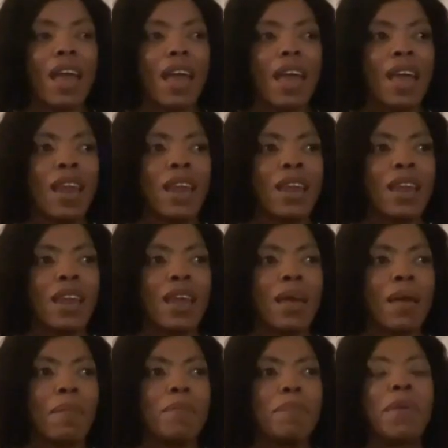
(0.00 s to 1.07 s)

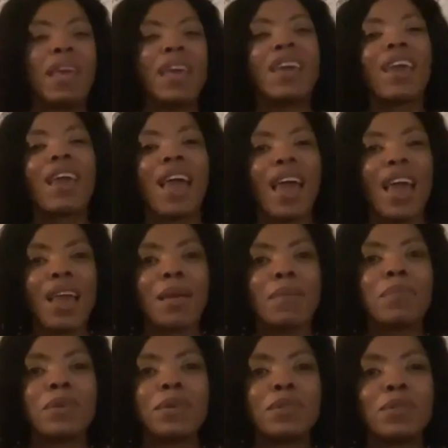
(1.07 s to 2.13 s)
in being
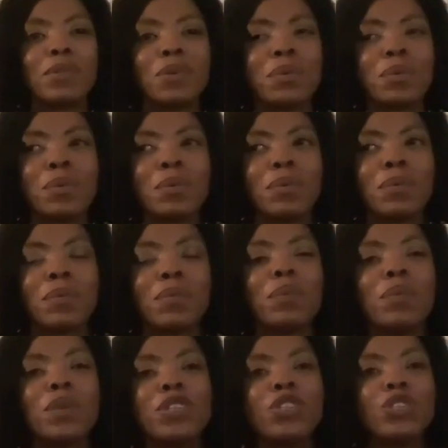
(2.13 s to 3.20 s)
able to
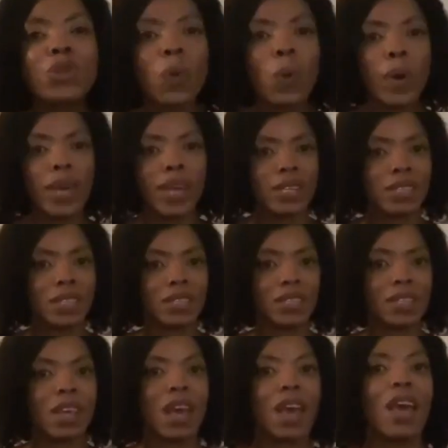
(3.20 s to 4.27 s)

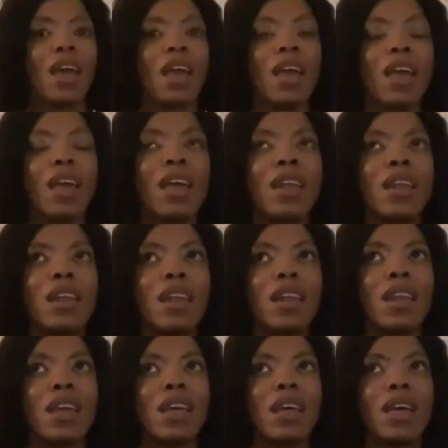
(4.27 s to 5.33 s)
rejoice
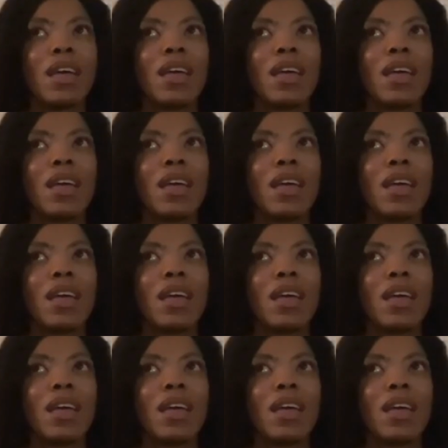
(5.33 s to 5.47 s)
in